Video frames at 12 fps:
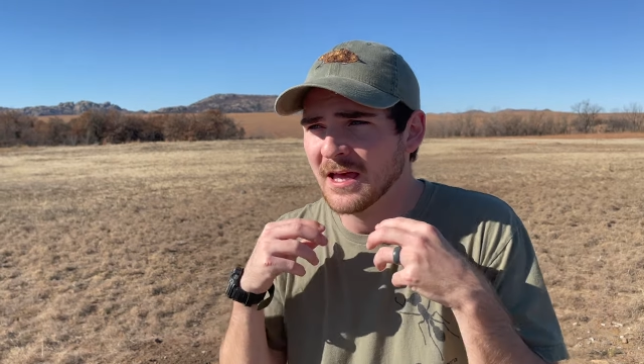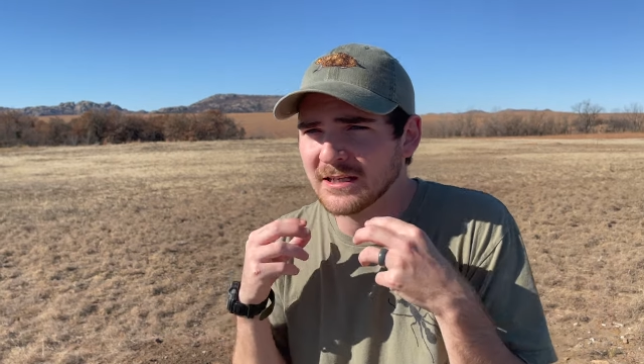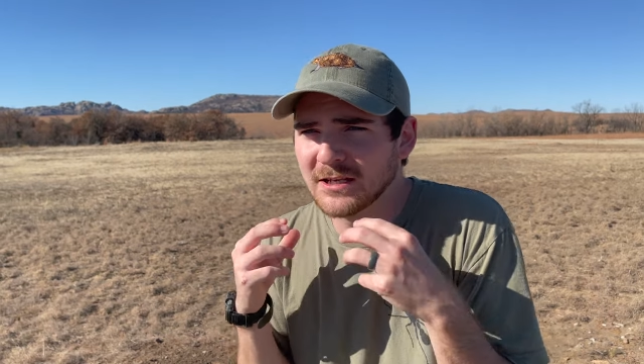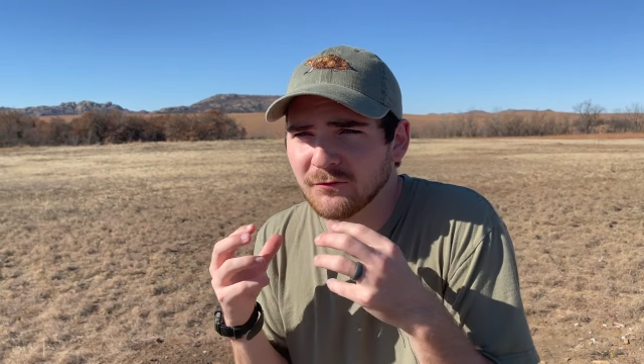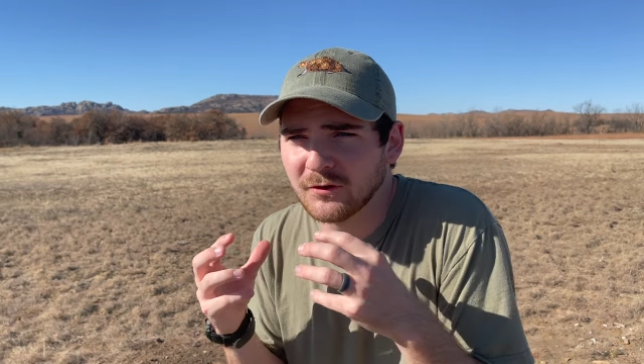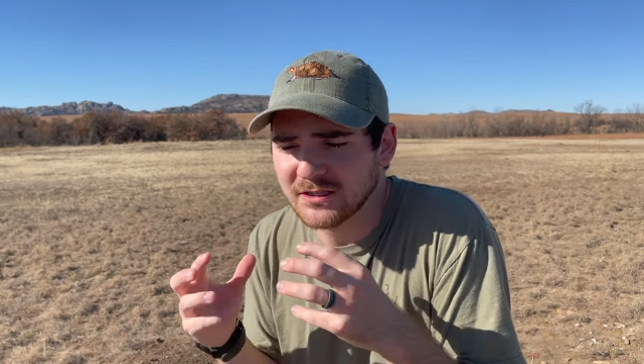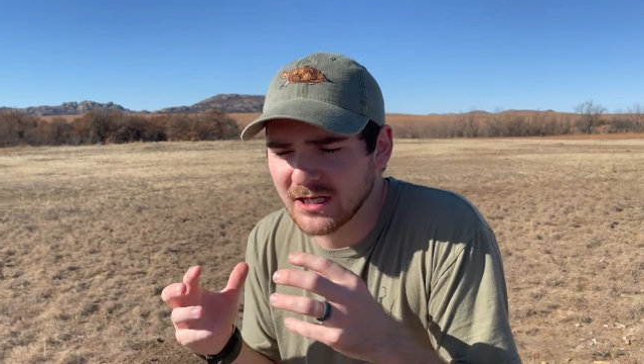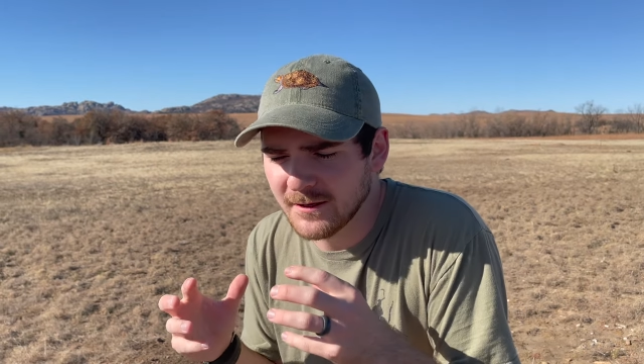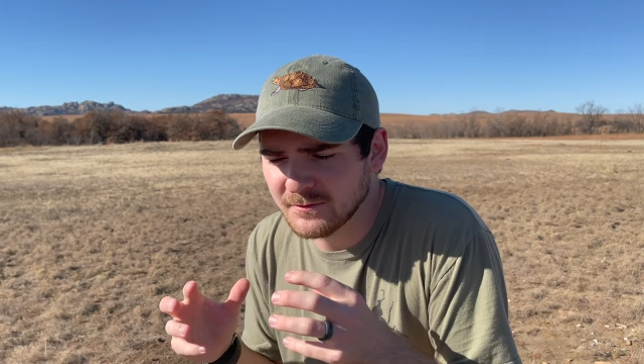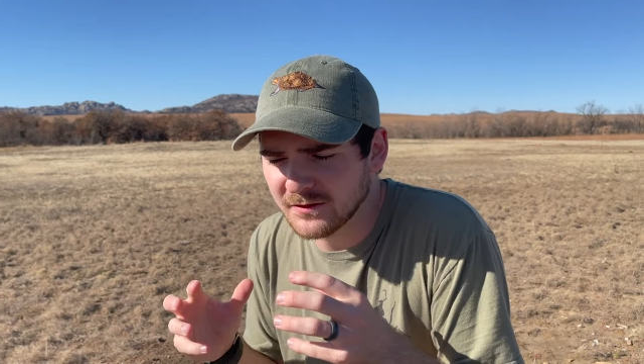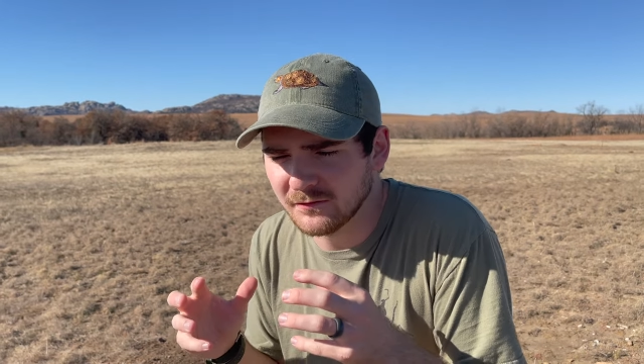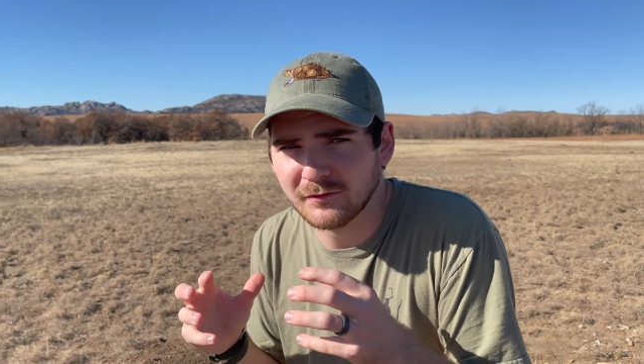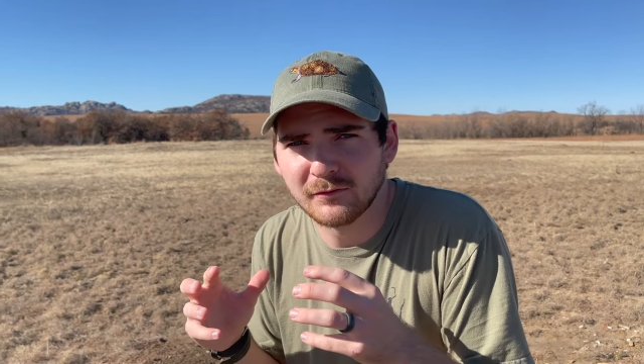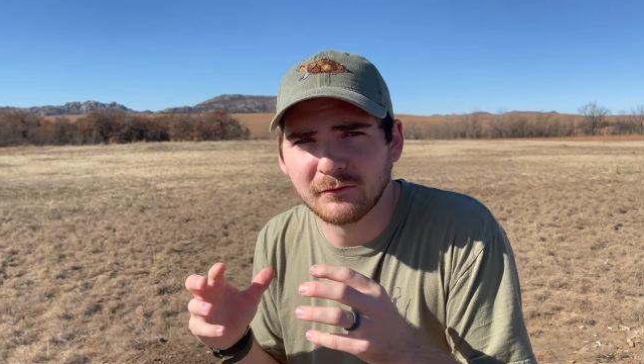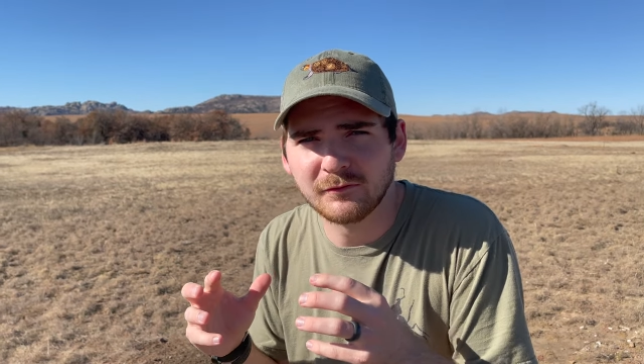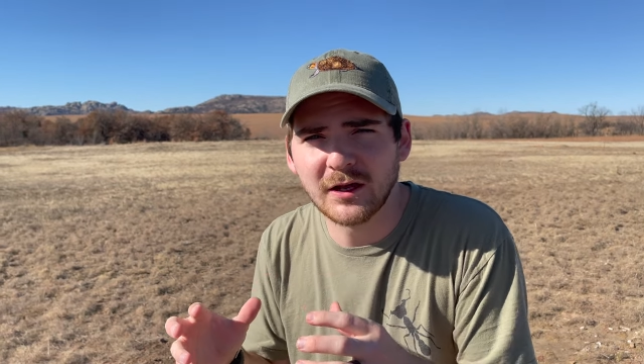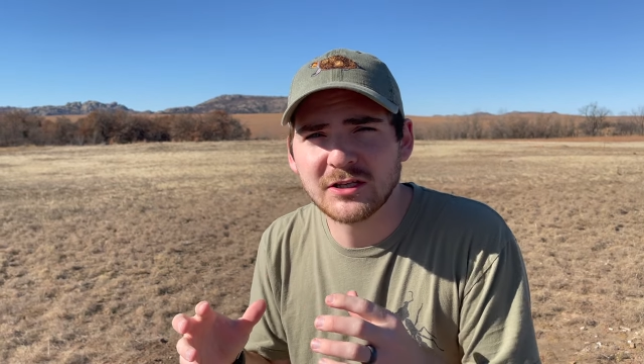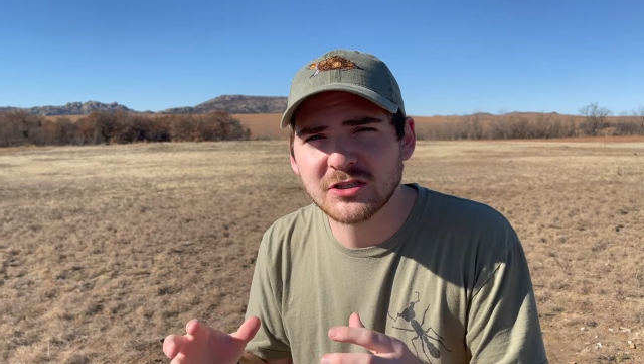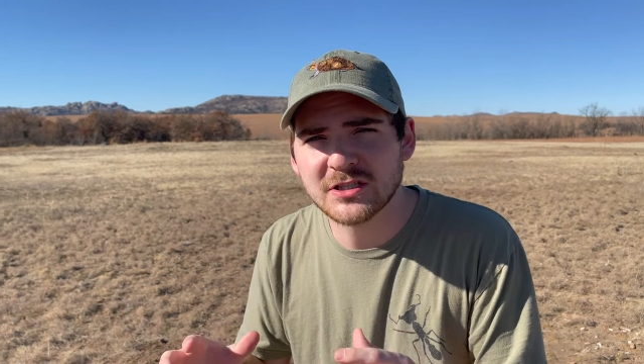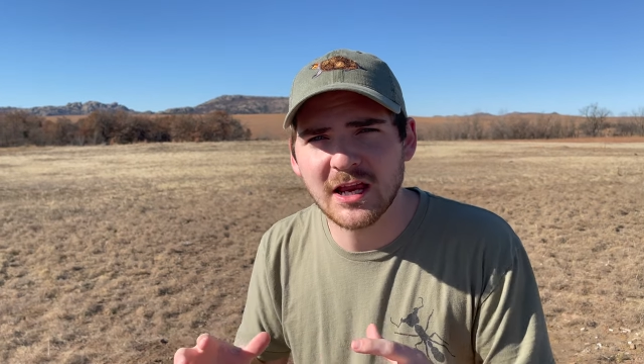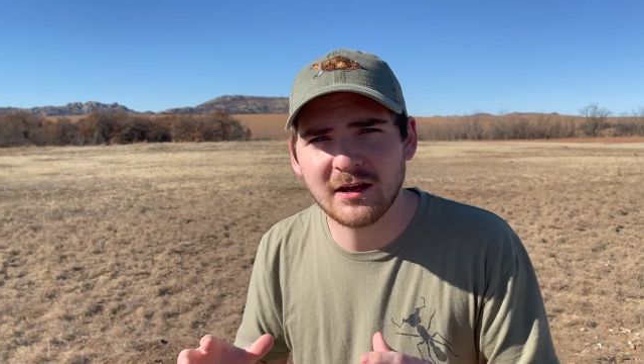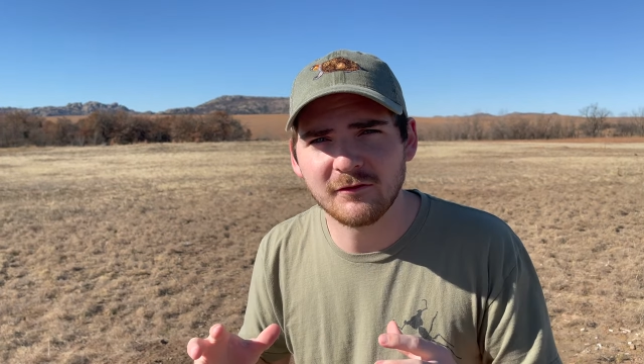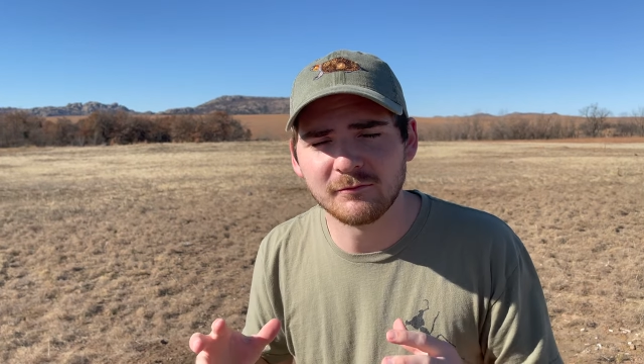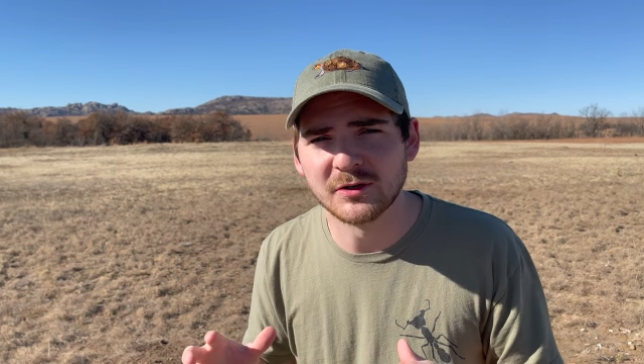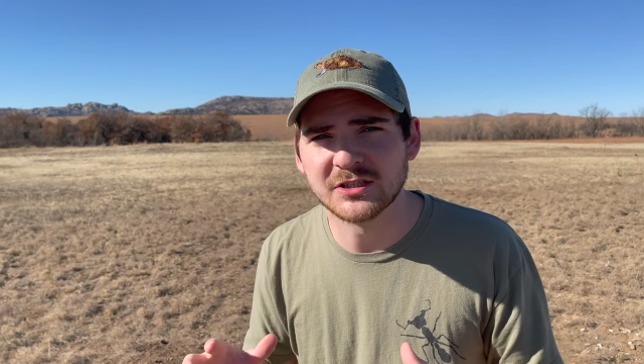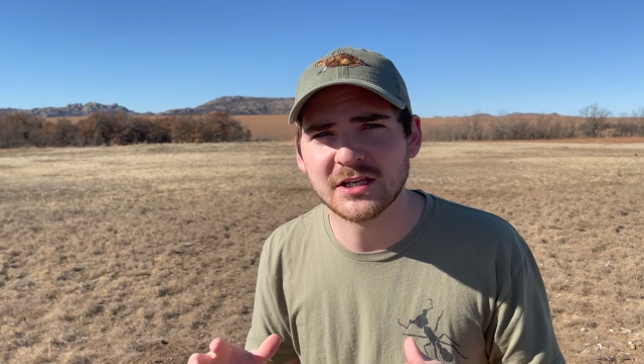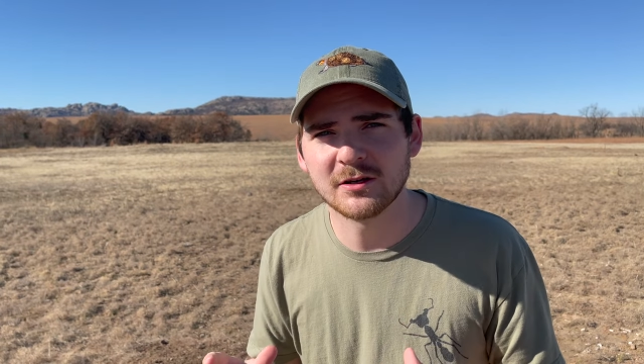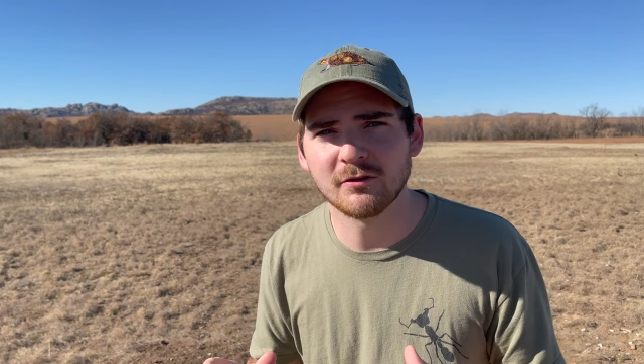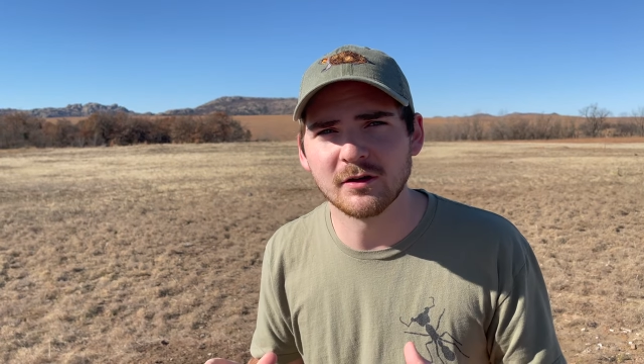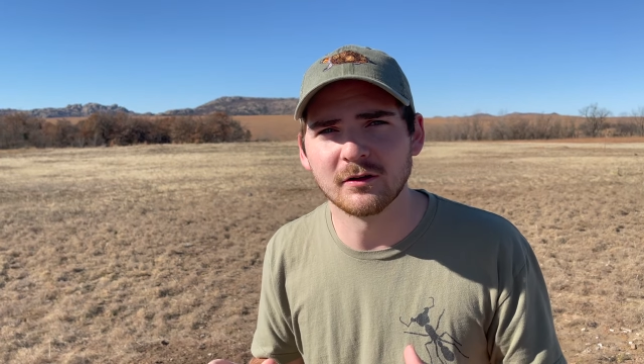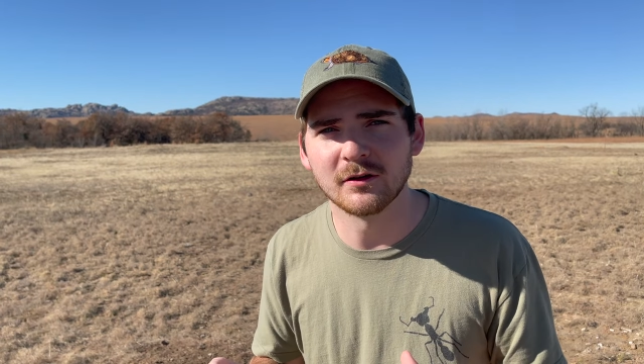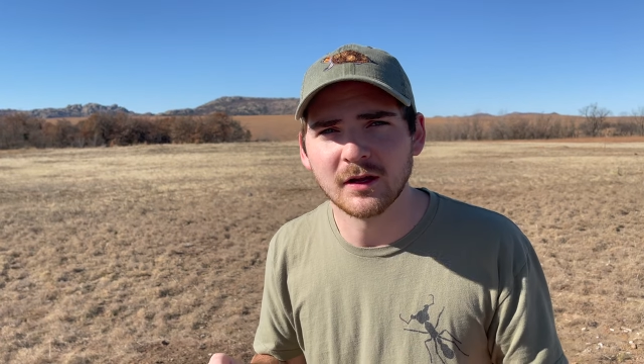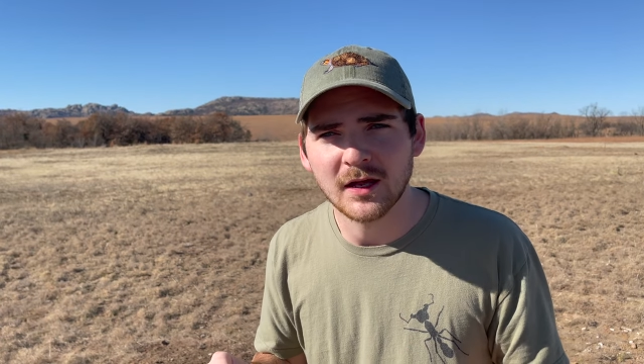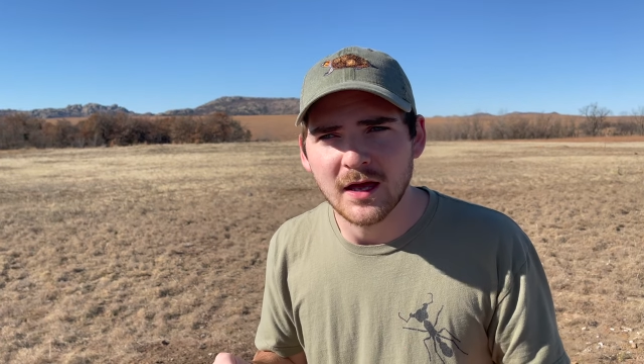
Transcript: different types of vegetative material,